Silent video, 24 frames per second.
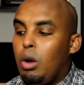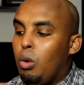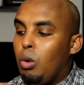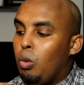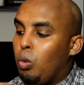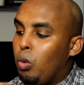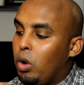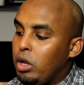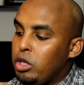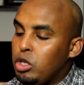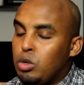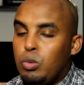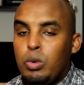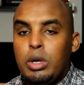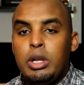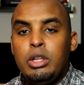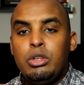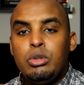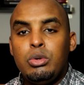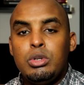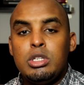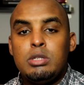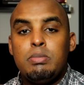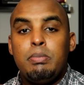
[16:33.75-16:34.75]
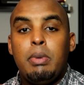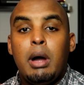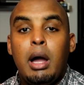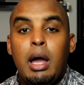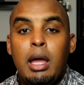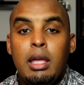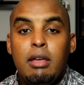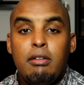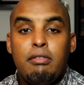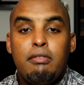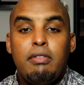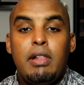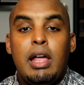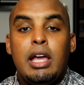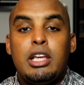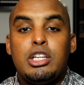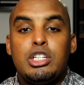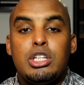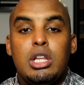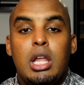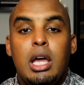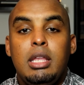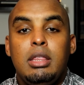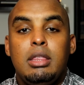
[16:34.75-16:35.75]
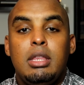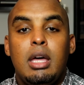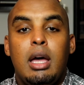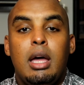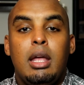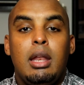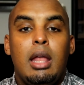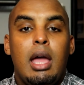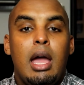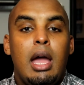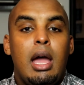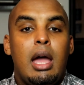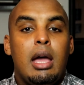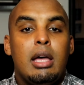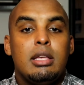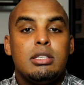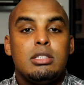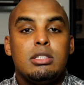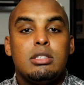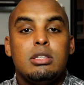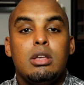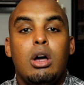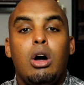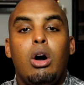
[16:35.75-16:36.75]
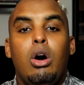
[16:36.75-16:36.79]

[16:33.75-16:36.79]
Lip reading: What you want to do is buy a flashlight that has